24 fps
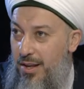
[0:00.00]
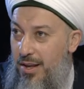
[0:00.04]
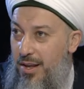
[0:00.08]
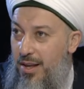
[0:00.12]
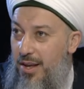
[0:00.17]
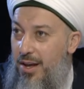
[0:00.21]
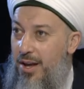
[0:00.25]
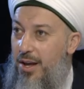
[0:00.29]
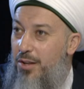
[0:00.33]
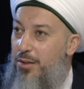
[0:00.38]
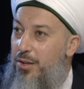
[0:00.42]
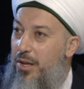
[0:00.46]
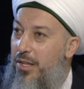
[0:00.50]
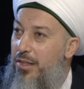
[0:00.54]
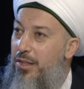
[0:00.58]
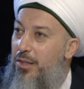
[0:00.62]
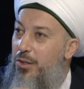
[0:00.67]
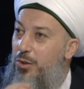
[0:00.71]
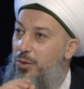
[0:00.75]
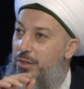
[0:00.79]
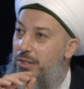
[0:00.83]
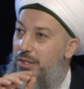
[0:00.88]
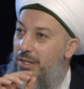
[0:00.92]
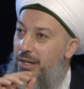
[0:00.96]
And then
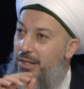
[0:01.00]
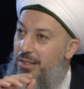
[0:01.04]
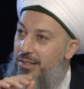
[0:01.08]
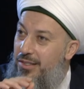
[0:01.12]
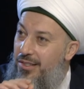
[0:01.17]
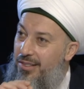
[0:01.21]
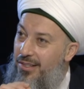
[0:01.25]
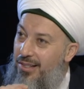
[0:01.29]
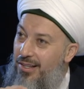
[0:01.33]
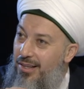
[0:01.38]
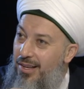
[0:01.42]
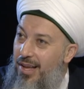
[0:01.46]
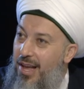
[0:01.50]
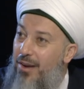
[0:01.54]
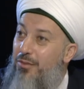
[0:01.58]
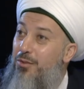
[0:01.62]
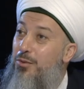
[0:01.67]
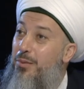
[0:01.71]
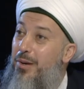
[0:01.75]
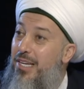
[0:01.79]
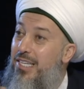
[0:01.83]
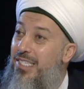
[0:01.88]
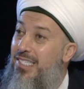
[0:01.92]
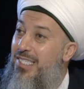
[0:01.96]
you start,
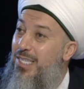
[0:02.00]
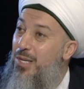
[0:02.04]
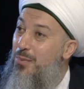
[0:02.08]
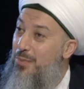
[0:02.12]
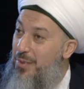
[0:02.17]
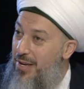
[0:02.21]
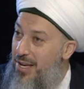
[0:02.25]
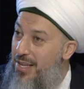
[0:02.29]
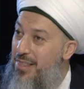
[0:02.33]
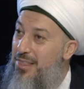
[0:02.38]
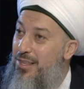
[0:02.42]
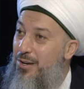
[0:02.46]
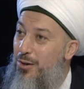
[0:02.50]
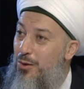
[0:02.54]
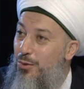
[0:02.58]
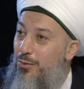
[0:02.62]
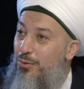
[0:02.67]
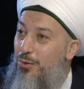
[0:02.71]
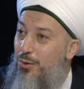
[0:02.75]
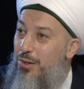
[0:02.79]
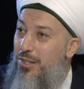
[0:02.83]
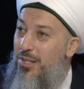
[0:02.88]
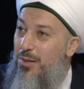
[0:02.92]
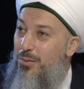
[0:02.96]
everybody is sleeping at 3 or
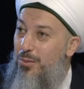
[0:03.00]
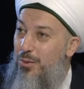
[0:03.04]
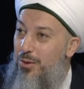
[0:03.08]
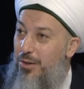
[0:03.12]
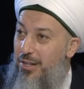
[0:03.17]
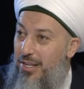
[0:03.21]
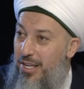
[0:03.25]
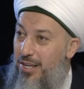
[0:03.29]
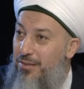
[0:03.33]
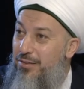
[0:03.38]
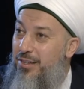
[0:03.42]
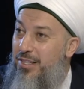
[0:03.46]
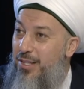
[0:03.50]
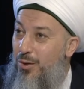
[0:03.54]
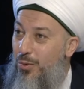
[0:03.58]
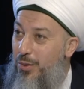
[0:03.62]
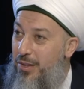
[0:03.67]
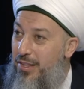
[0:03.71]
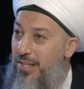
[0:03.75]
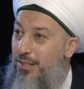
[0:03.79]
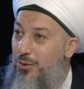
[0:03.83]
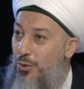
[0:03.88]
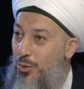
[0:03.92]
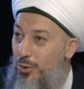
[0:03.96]
4 in the morning. Yes. Even the one
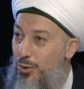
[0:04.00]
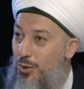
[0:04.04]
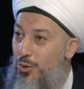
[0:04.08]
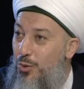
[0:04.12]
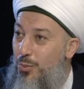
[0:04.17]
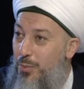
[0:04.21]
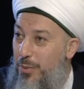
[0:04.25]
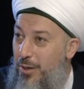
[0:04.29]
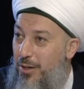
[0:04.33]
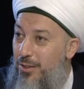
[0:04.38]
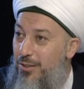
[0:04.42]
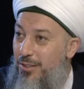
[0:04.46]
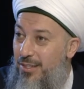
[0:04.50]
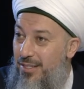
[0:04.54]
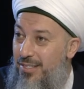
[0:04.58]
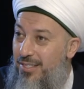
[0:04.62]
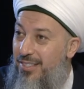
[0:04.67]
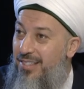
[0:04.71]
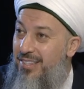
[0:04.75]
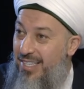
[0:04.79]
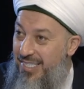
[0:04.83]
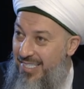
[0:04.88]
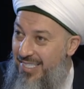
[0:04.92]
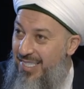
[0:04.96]
that goes to parties,
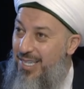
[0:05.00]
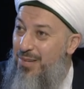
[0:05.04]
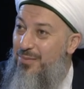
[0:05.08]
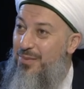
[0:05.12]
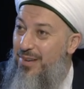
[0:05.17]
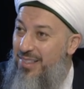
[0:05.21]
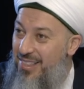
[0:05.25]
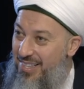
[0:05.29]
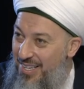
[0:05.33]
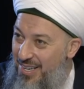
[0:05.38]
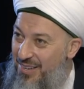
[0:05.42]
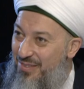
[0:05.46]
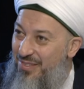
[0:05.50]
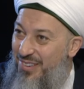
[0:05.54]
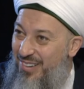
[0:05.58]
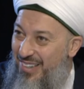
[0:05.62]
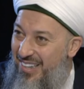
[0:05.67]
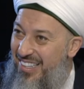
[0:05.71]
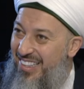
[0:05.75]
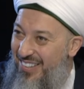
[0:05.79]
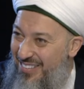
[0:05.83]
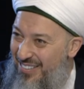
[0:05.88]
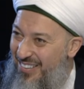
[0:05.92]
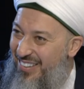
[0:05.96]
they sleep at 3, 4 in
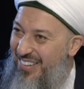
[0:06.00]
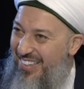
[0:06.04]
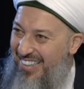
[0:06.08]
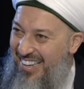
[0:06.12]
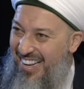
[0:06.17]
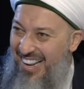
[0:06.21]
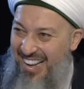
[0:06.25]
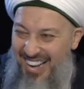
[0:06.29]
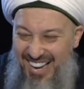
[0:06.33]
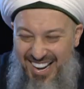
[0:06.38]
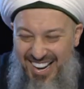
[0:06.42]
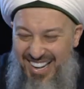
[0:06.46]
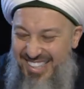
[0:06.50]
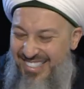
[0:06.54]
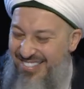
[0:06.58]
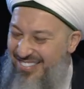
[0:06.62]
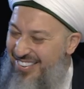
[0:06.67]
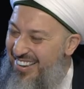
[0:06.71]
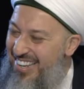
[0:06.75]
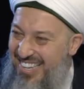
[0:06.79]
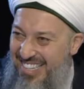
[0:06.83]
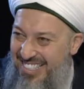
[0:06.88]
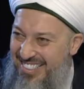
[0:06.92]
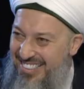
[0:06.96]
the morning. It's
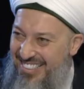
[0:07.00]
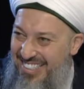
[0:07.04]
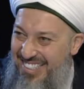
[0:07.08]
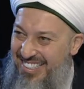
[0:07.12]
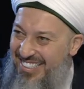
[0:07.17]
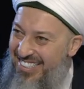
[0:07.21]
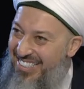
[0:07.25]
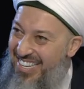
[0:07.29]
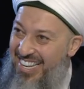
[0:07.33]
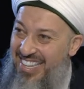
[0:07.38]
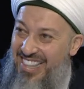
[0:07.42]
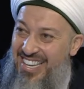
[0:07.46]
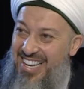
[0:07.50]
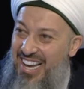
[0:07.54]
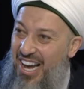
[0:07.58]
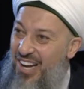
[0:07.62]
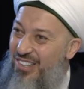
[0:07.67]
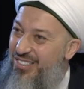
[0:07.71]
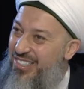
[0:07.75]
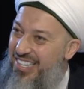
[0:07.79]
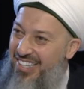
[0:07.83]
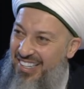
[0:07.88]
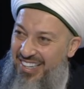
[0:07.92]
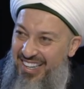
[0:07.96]
finished. There's nothing out
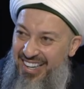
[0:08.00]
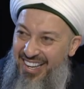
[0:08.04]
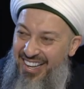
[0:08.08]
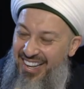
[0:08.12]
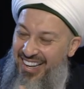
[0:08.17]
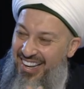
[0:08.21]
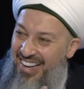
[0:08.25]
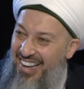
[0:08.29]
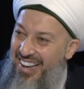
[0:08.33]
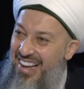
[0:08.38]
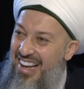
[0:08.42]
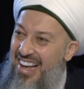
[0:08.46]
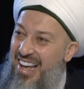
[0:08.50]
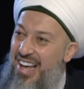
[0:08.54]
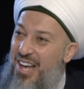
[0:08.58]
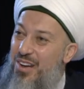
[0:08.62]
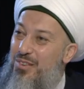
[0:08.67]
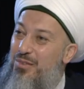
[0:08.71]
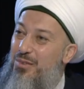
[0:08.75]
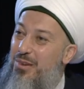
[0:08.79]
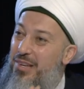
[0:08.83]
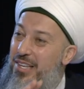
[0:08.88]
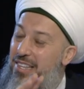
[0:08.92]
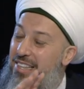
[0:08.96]
there.
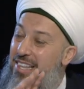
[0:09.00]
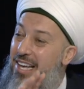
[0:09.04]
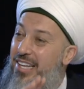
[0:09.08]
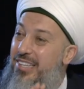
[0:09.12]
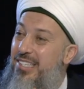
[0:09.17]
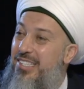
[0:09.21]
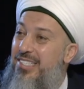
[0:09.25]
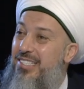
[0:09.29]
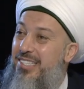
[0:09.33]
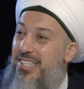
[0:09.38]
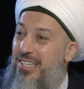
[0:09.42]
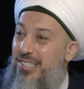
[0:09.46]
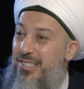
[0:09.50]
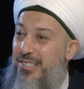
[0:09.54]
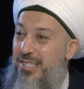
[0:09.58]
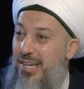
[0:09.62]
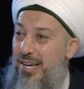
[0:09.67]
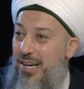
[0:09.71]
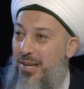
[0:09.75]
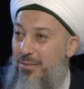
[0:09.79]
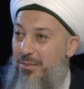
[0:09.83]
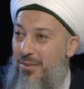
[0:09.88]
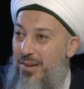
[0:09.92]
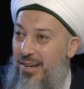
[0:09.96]
That is the
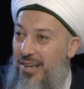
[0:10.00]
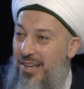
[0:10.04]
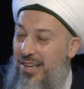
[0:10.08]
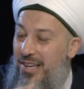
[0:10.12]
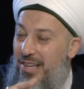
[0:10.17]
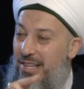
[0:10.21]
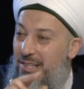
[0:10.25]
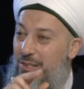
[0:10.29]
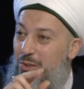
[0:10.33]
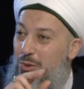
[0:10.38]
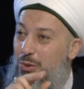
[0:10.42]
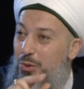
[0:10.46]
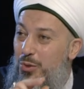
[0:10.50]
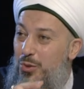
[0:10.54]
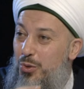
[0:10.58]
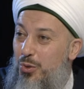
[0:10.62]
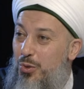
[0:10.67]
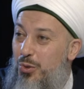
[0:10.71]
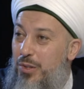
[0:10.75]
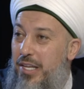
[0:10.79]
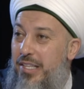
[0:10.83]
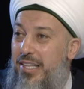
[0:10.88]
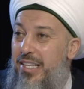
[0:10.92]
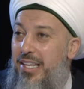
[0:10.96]
time to do
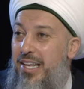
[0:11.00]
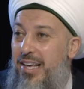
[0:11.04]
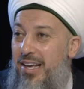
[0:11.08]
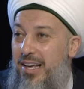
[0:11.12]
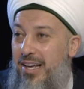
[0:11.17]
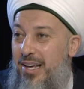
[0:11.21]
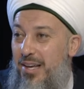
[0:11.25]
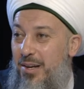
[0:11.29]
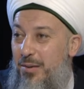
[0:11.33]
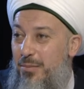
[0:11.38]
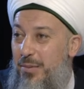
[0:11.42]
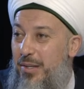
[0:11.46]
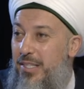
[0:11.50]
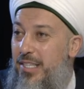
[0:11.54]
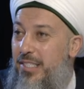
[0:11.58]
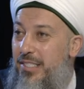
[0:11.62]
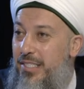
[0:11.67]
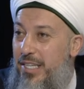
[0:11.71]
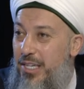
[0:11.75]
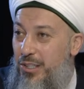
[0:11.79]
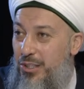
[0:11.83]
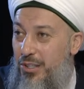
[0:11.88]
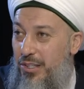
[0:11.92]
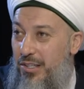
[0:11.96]
that
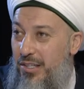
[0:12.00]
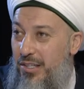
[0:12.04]
meditation.